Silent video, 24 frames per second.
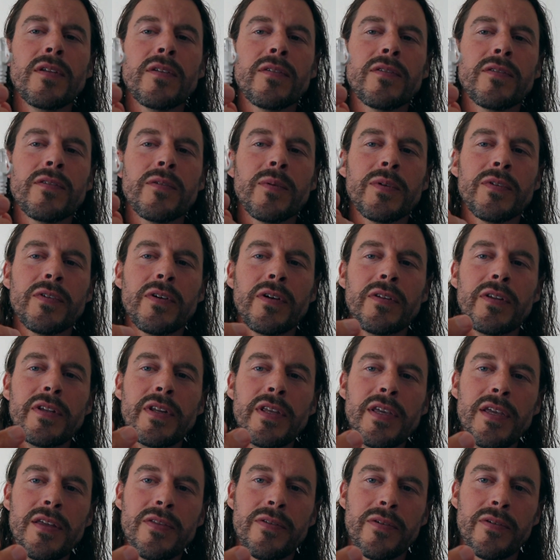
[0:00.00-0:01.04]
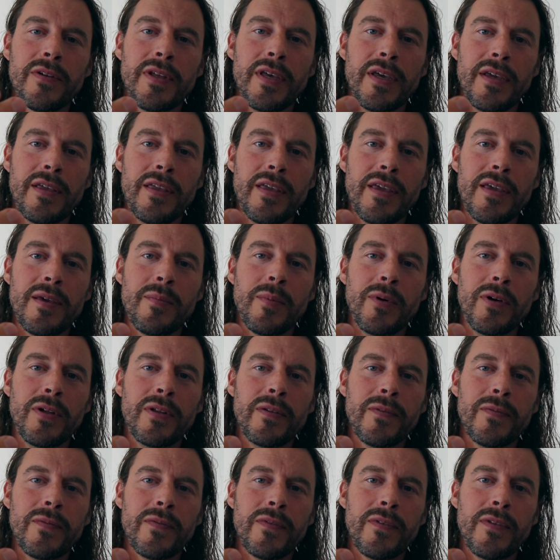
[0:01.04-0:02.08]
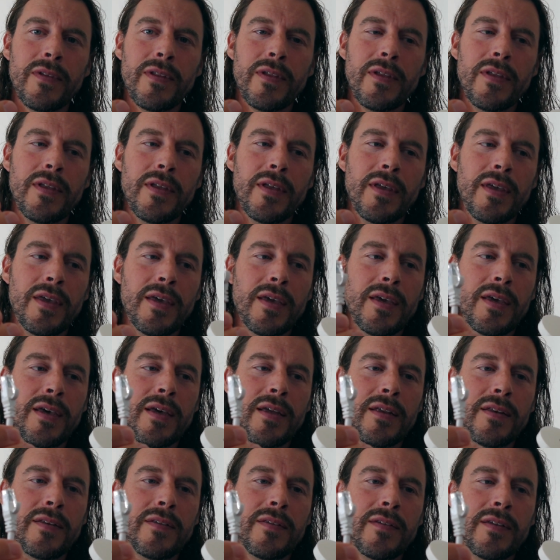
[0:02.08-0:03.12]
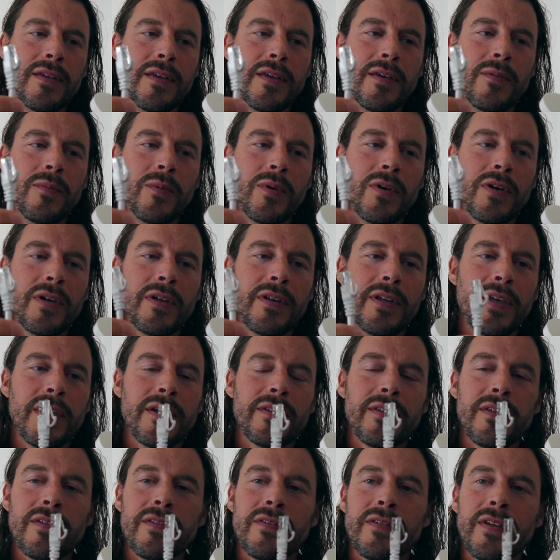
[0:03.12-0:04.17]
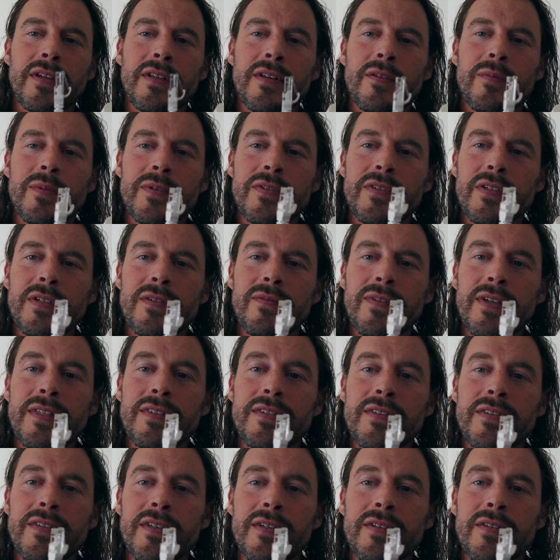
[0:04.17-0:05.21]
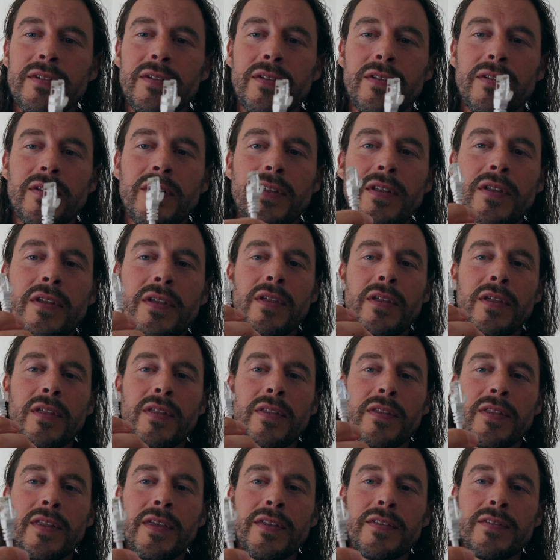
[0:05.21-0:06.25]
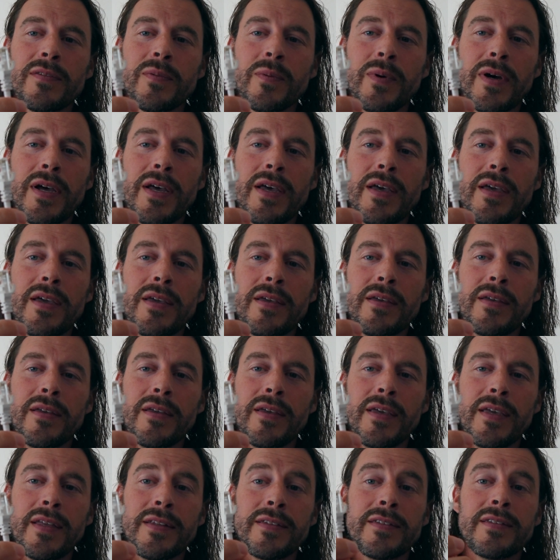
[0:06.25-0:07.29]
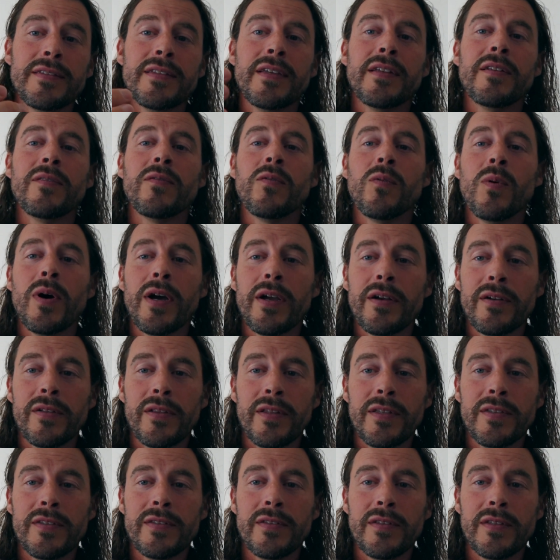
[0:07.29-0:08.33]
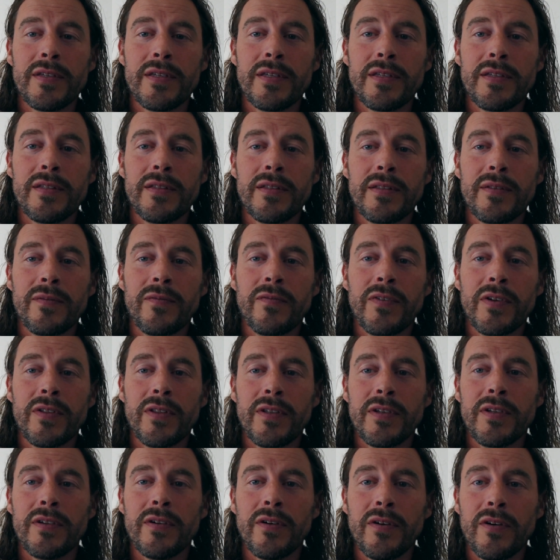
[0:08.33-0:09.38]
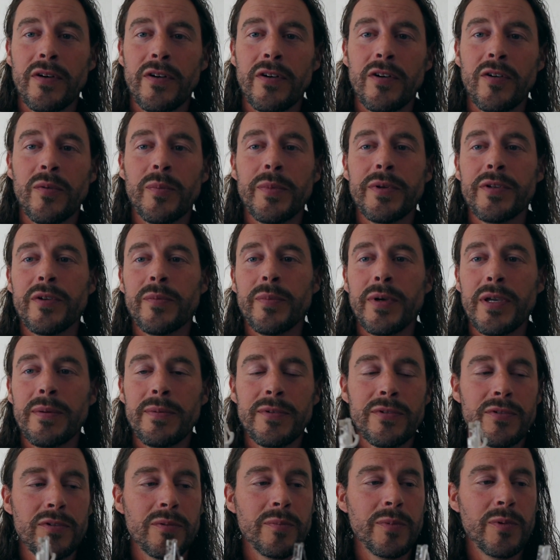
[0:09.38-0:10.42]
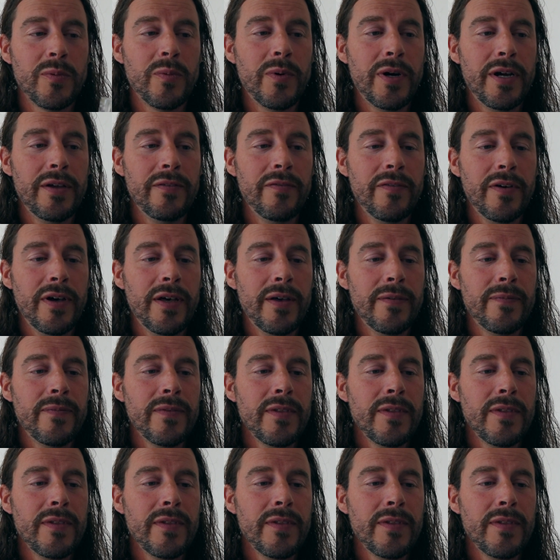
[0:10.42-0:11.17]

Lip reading: to what's called an Ethernet cable, and it will connect and send and receive its signal this way instead of wirelessly filling your home and your baby's room with Wi-Fi.